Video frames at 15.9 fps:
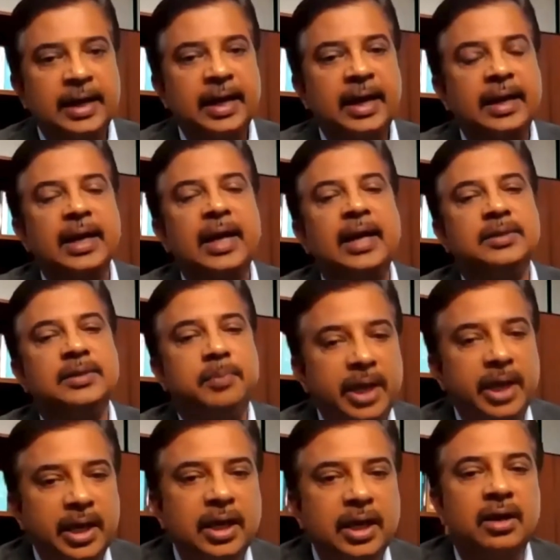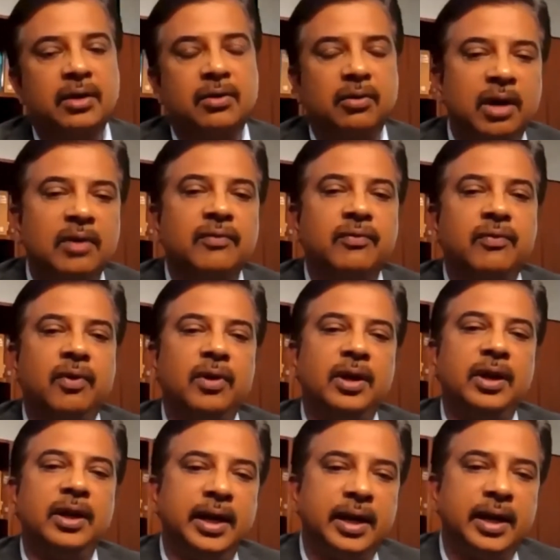data is beginning to unfold
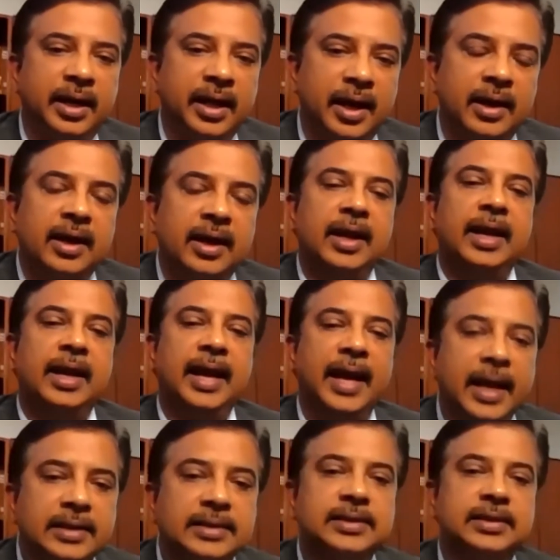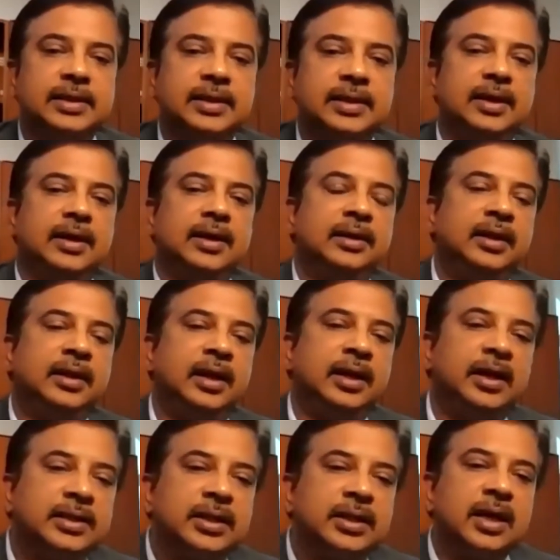in India, hence the
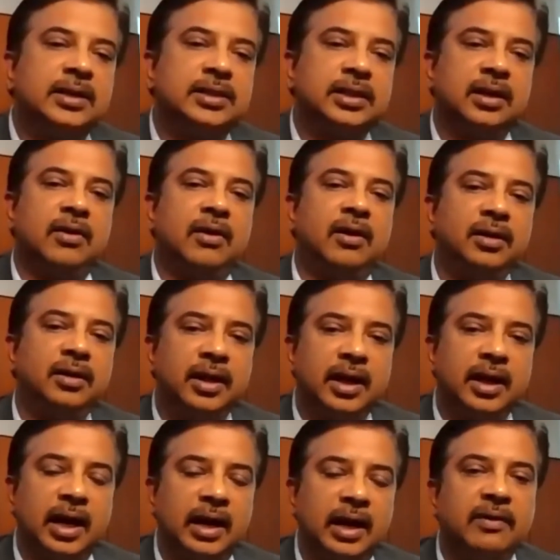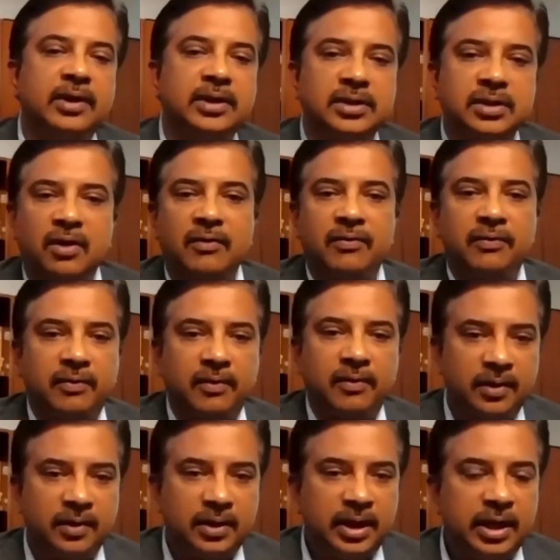discussion or the relevance of
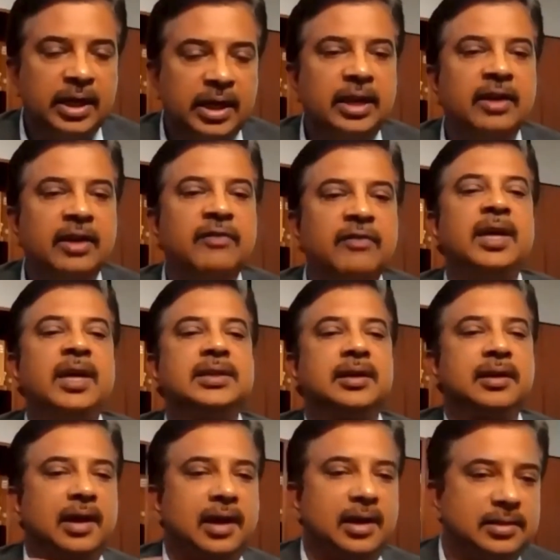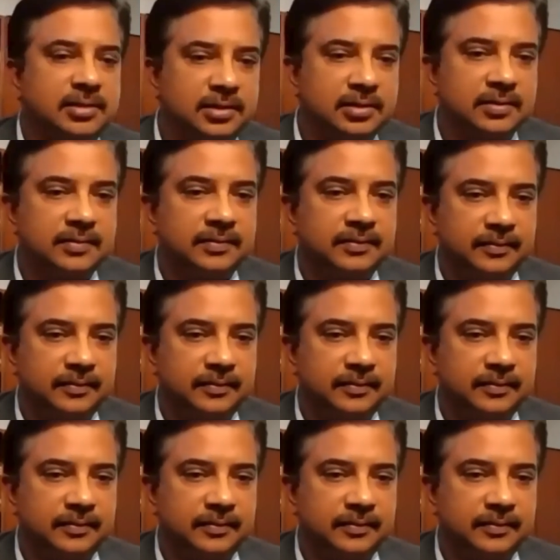the ETF Masterclass.